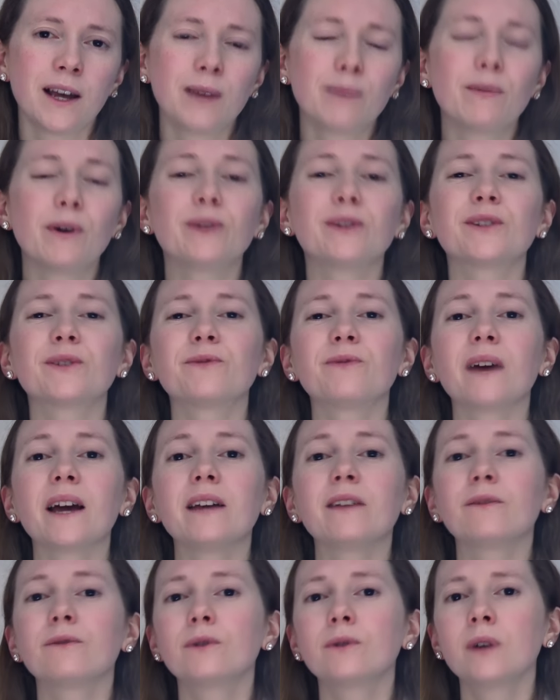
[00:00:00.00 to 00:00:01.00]
Most
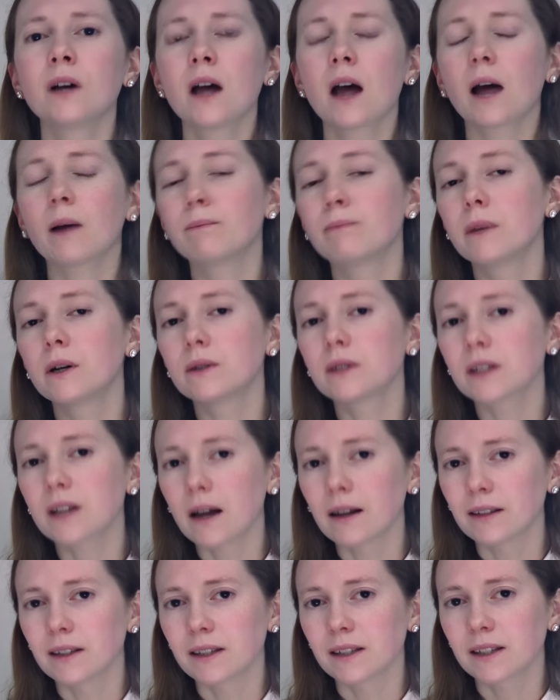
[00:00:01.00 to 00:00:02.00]
faithful and most
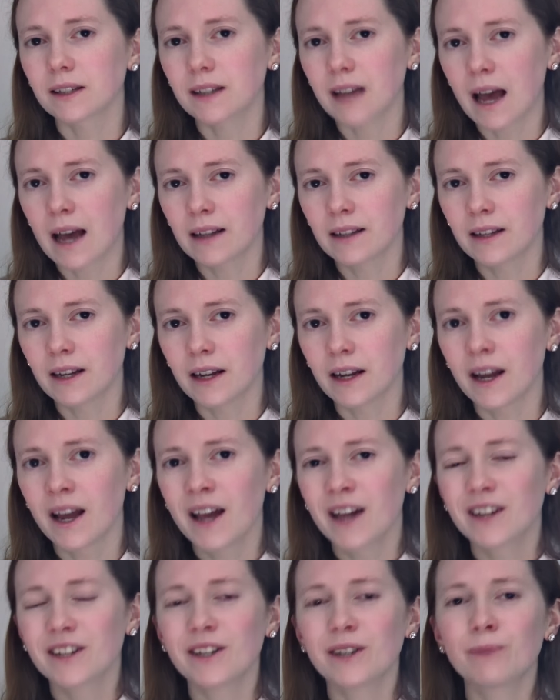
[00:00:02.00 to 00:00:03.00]
understanding,
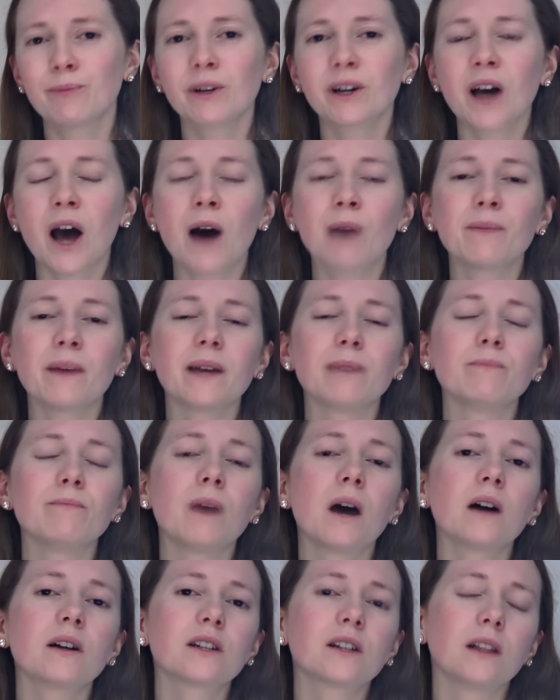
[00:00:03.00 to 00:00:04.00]
she had become a
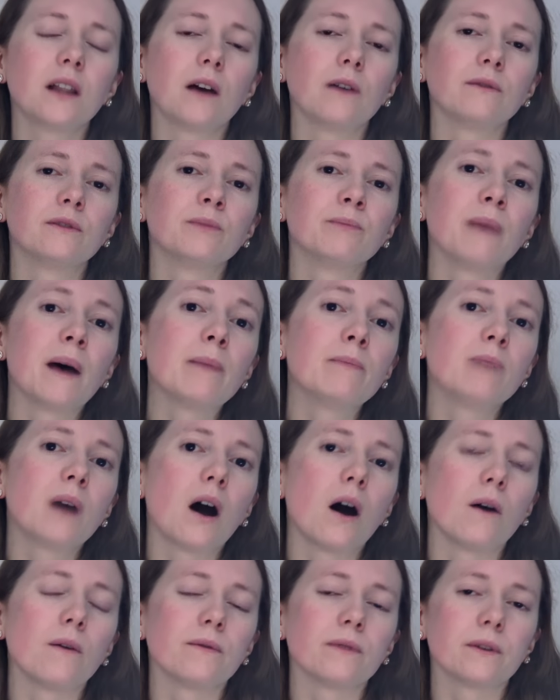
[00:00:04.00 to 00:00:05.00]
much-loved
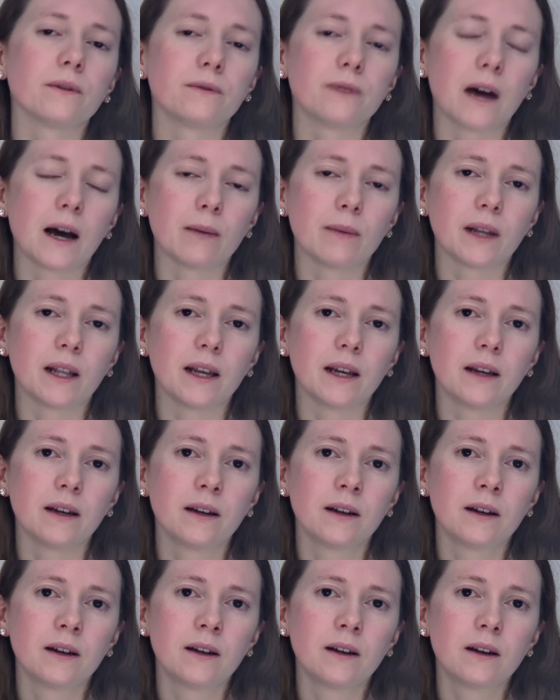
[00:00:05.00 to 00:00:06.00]
member of the family,
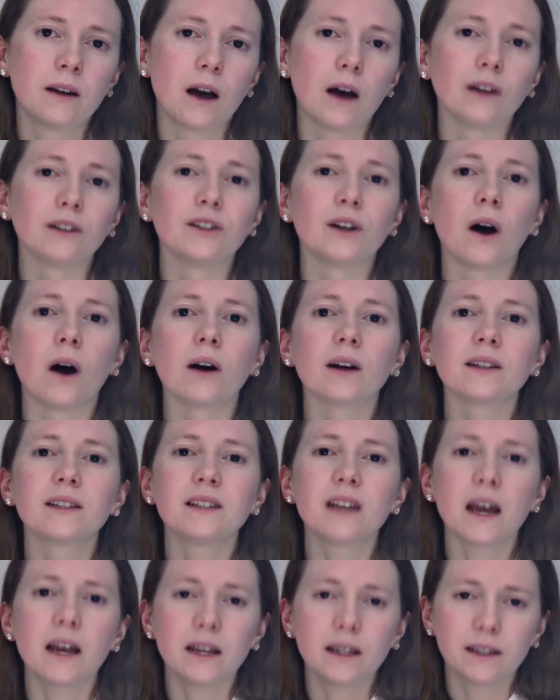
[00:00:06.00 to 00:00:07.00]
her dark
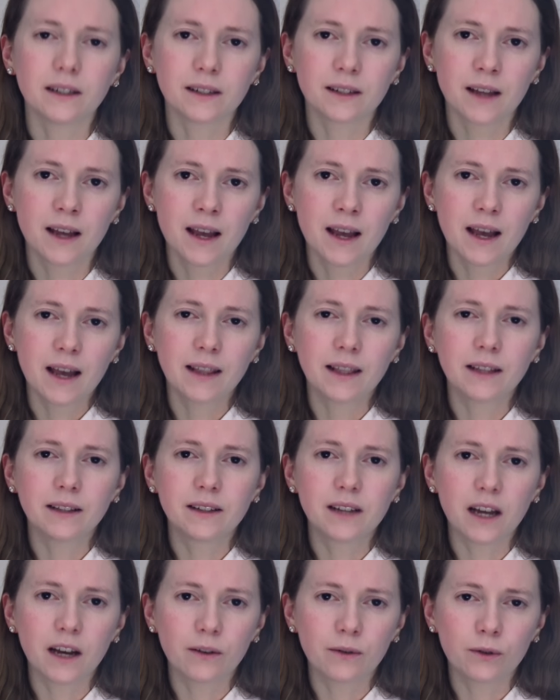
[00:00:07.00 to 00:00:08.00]
days and the
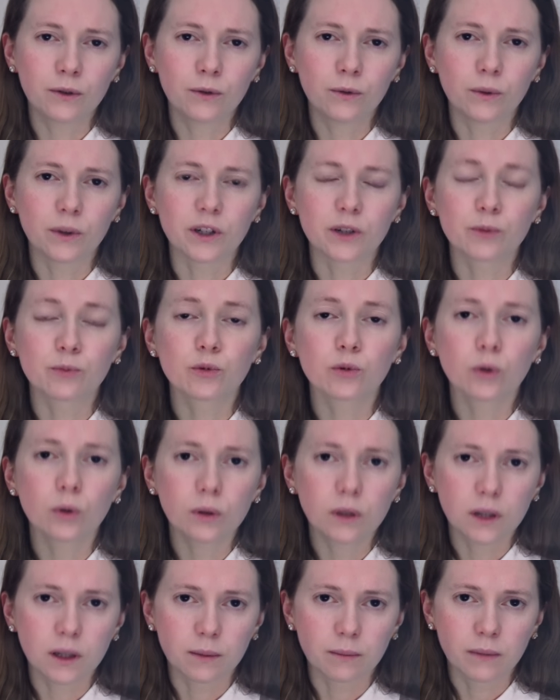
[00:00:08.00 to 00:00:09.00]
devil which
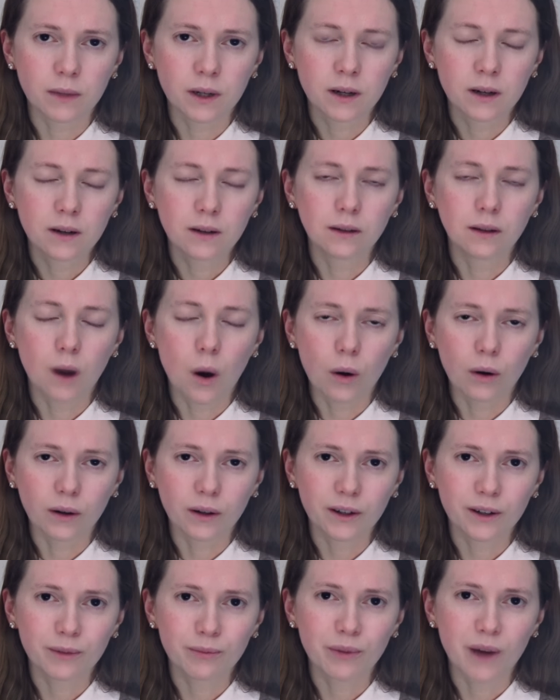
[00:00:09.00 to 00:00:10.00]
brought them
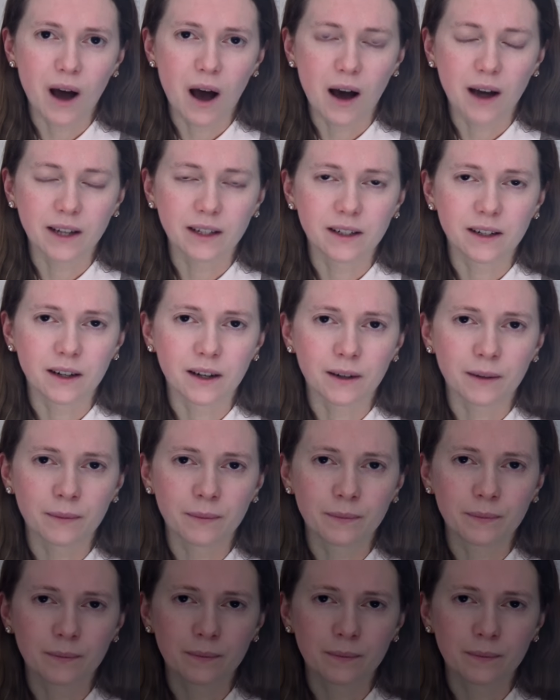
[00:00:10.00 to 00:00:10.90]
long behind her.